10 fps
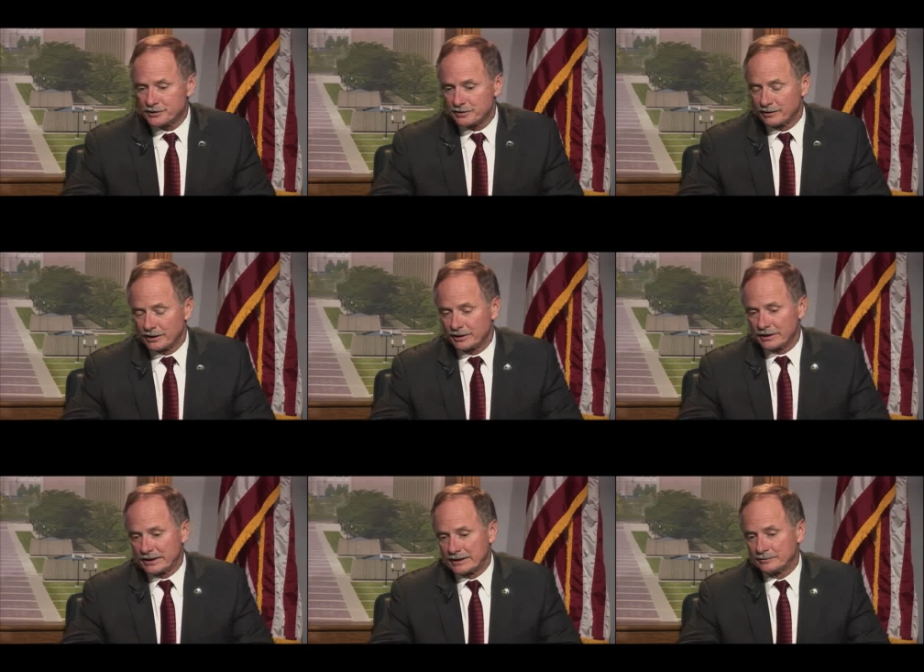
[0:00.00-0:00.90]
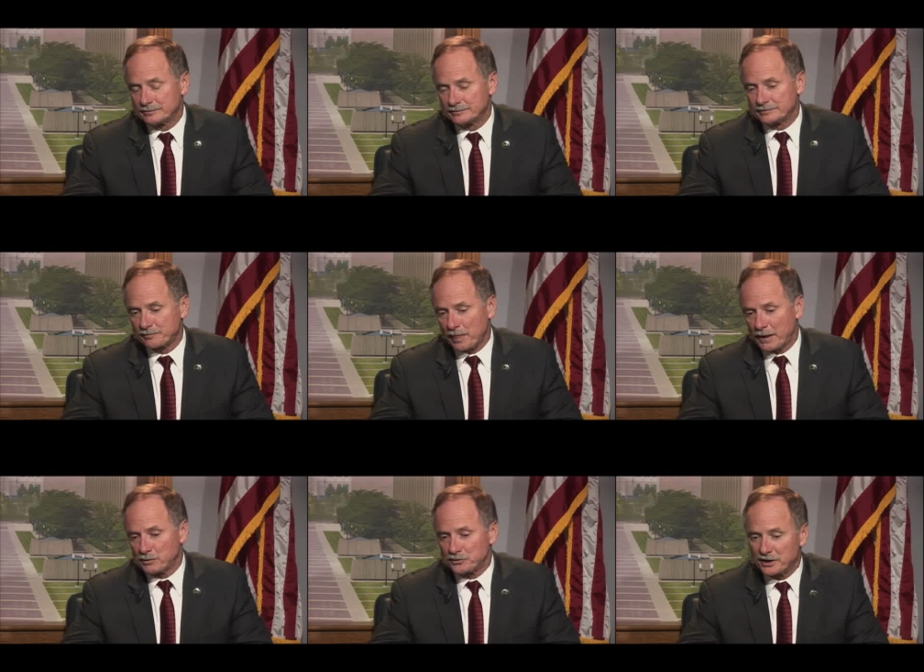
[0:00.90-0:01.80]
of all, I
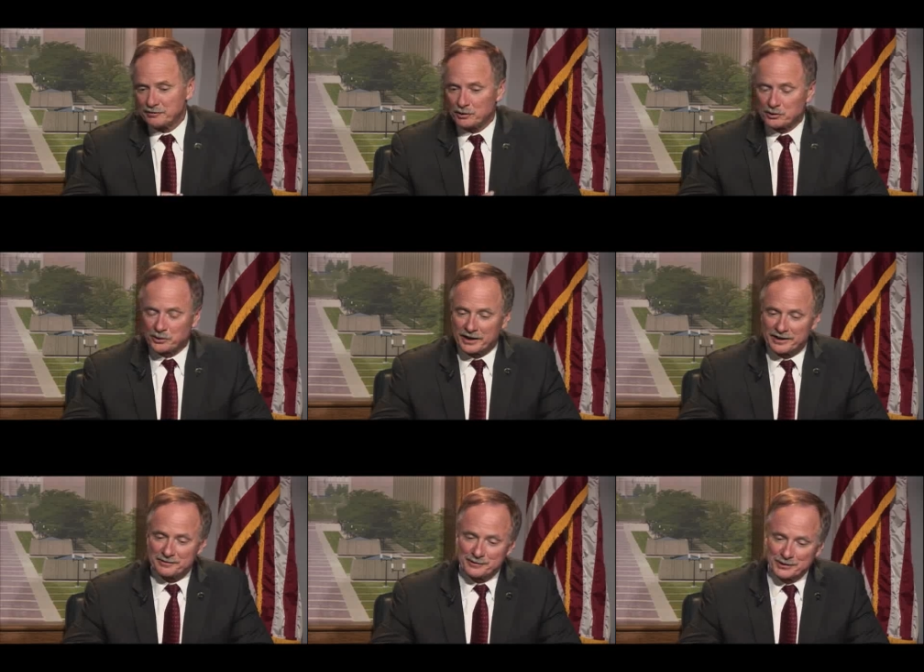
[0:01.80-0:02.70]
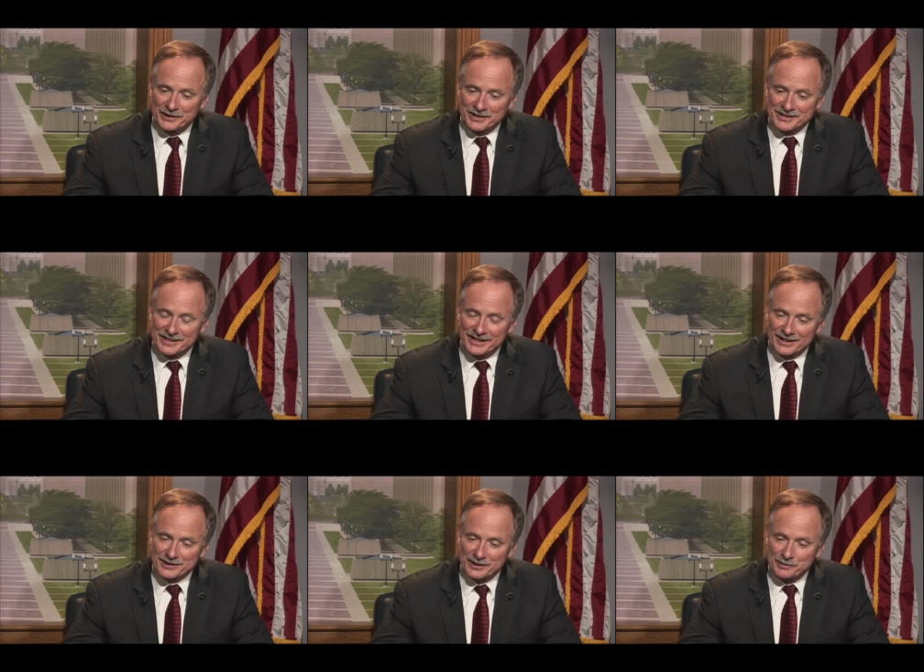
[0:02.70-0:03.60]
won't take full credit for this.
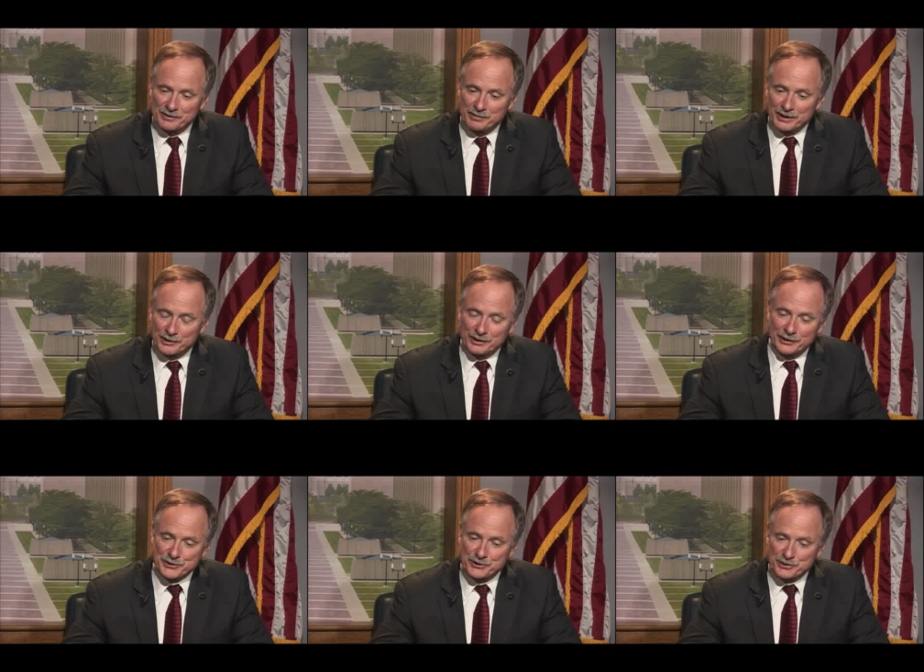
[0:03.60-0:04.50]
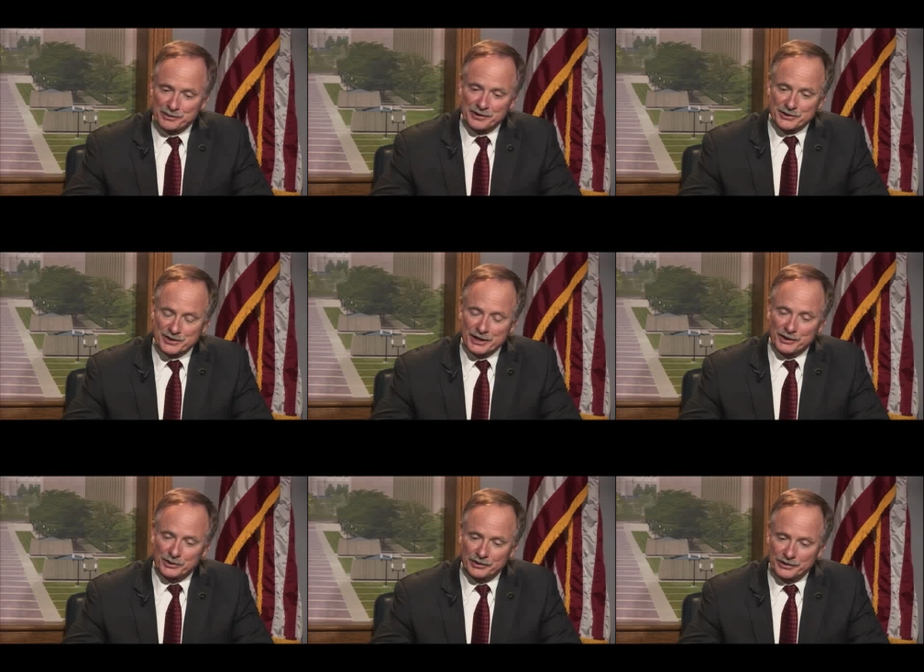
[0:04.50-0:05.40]
Actually, we've been good listeners with our
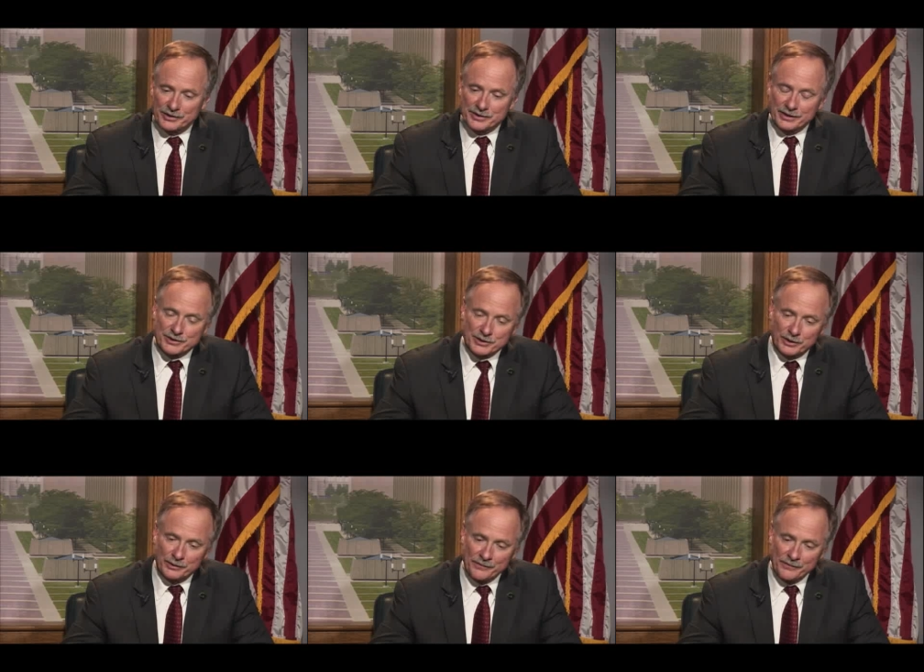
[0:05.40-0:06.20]
stakeholders, and so,